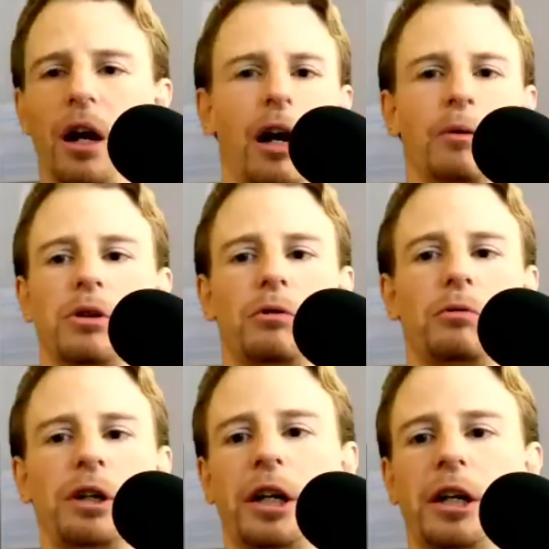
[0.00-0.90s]
I was
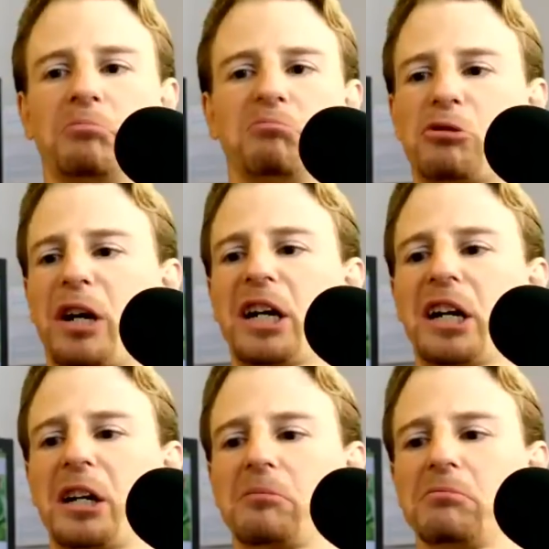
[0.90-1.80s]
already
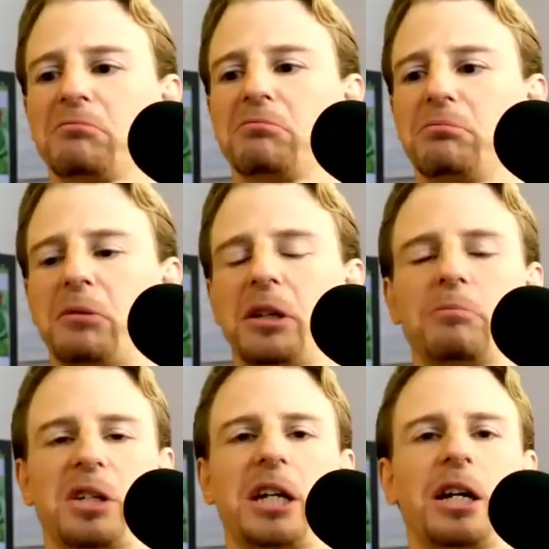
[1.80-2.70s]
training maybe
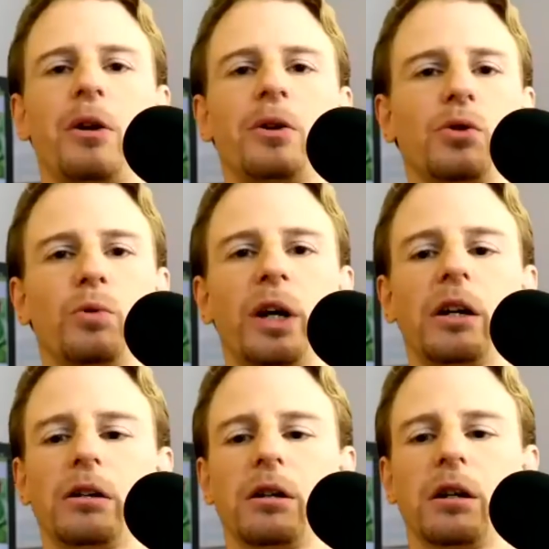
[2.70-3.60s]
10 hours a
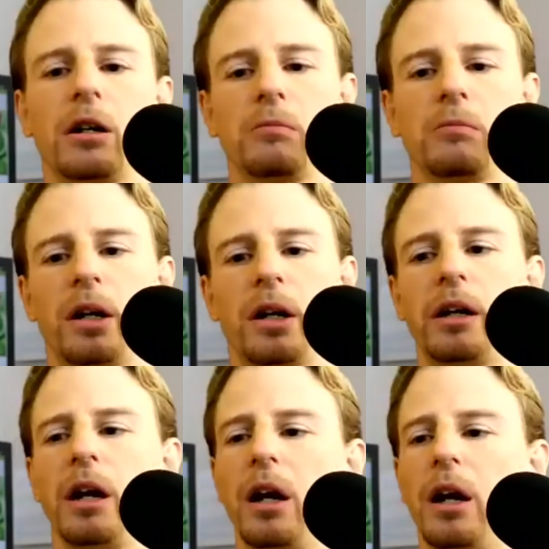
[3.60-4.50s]
week. Um,
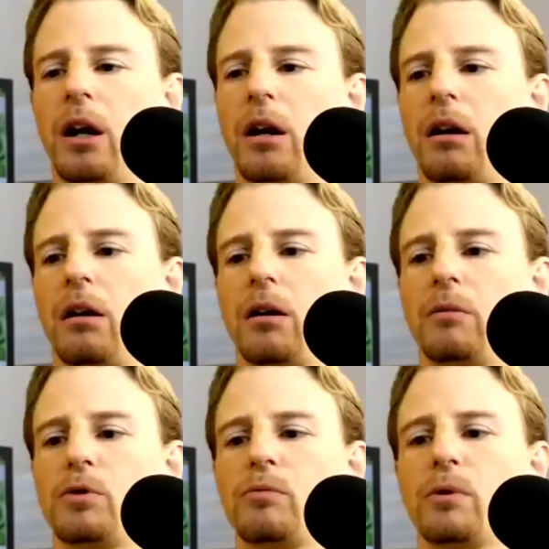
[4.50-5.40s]
I uh,
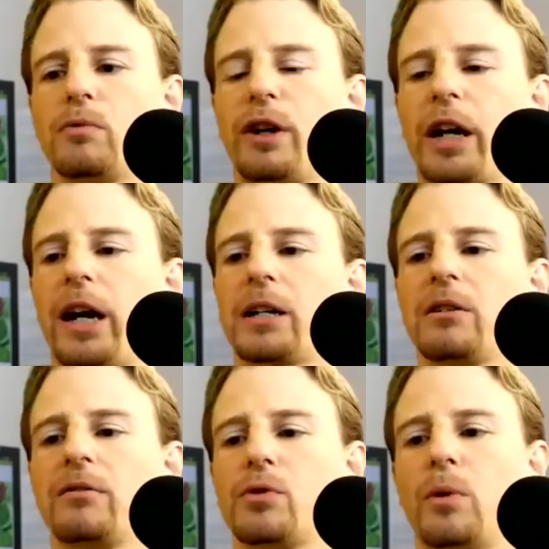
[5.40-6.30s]
was was very
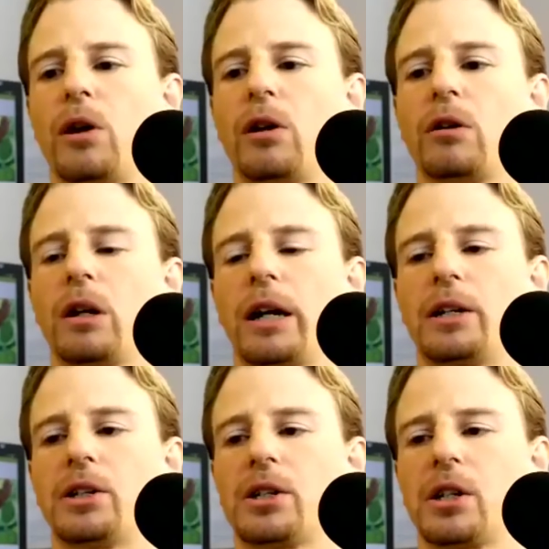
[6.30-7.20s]
active as well,
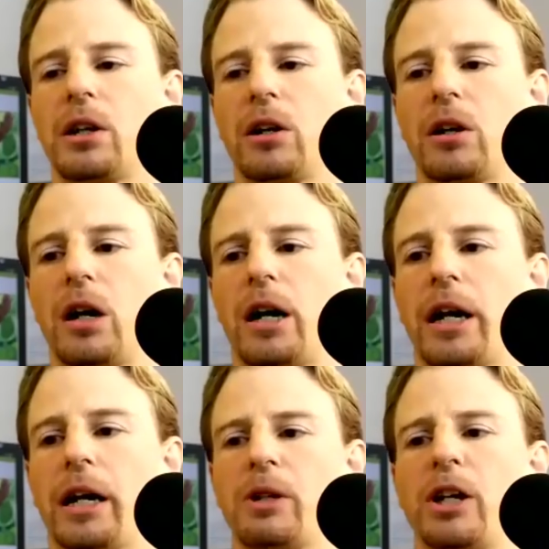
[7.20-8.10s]
and uh,
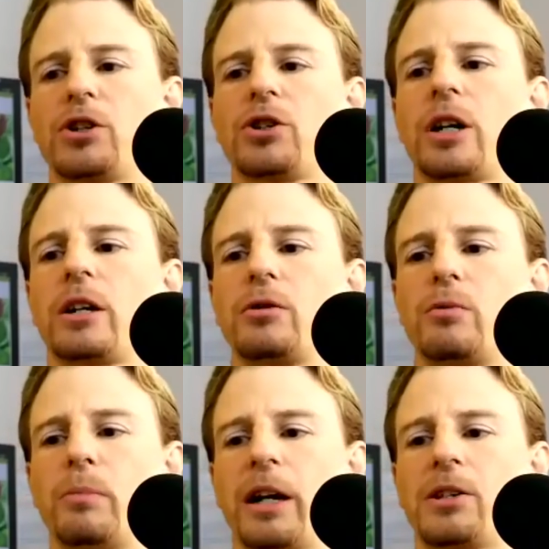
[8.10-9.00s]
I yeah just started
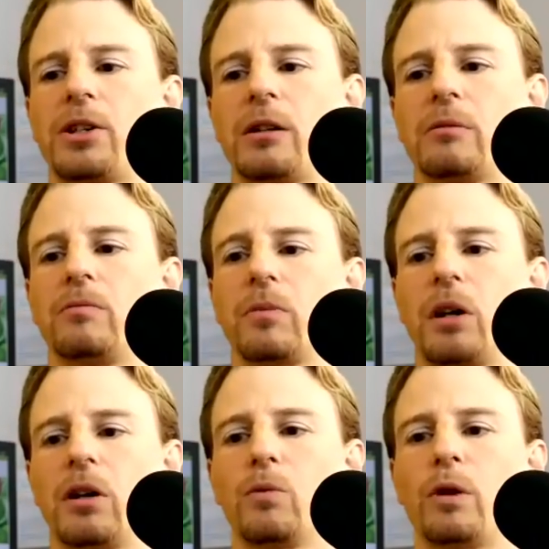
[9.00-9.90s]
replacing
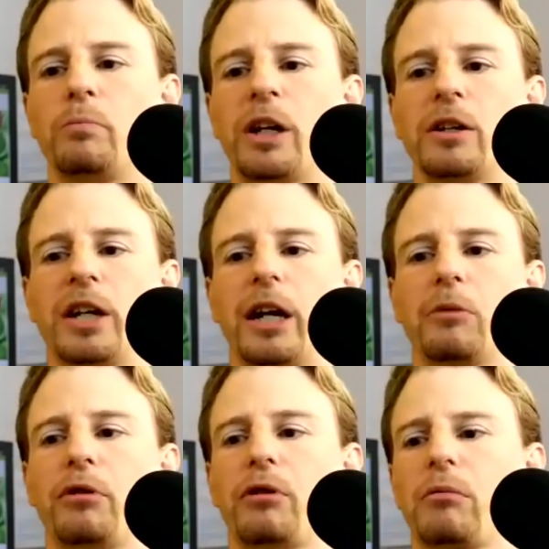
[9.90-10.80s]
uh, one meal a day
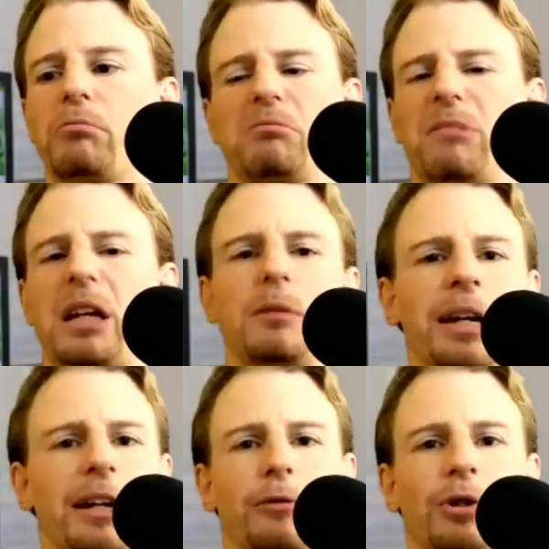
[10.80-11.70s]
with at the
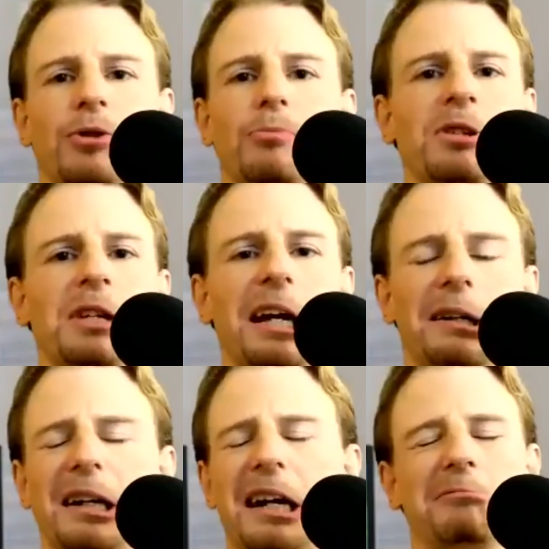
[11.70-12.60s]
beginning was
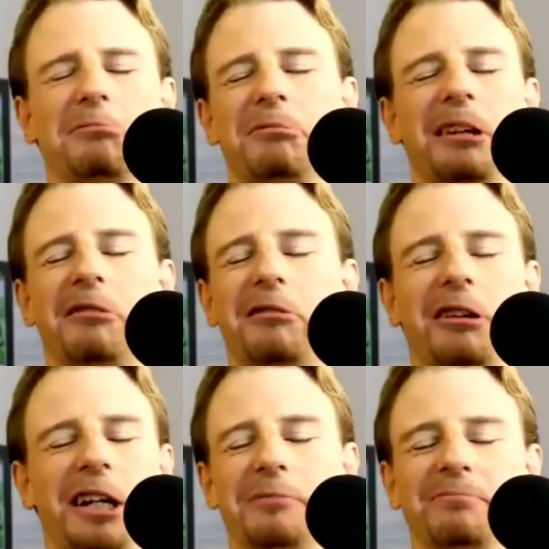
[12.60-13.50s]
steak, and I had never
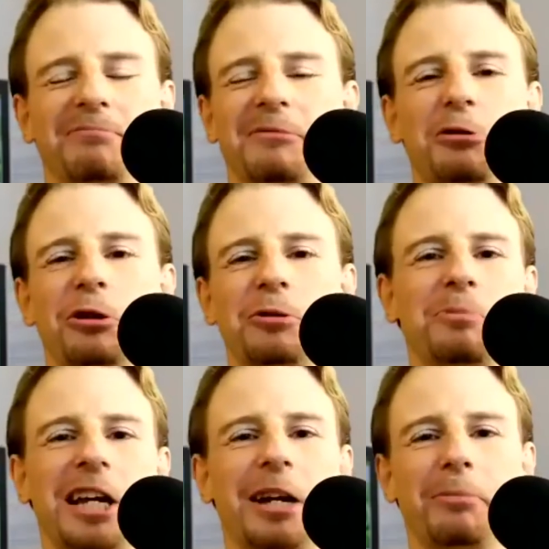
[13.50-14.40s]
really cooked
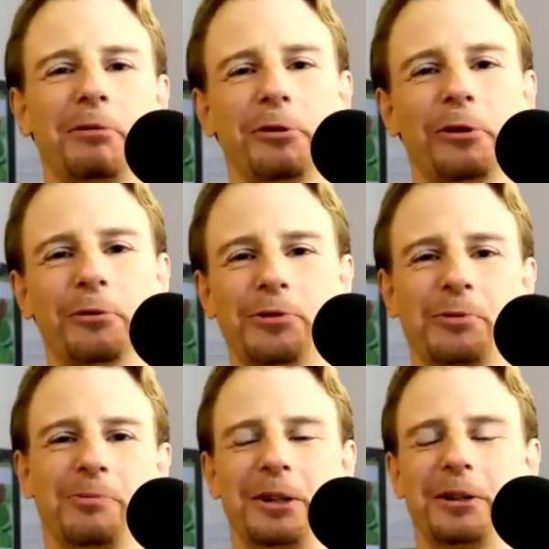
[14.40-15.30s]
steak before. I
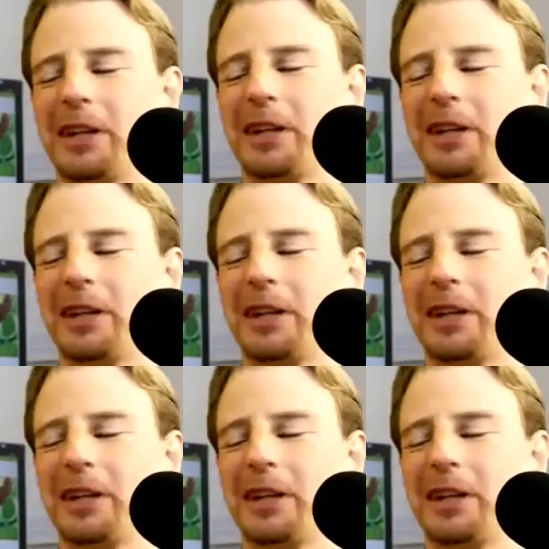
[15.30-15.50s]
was you know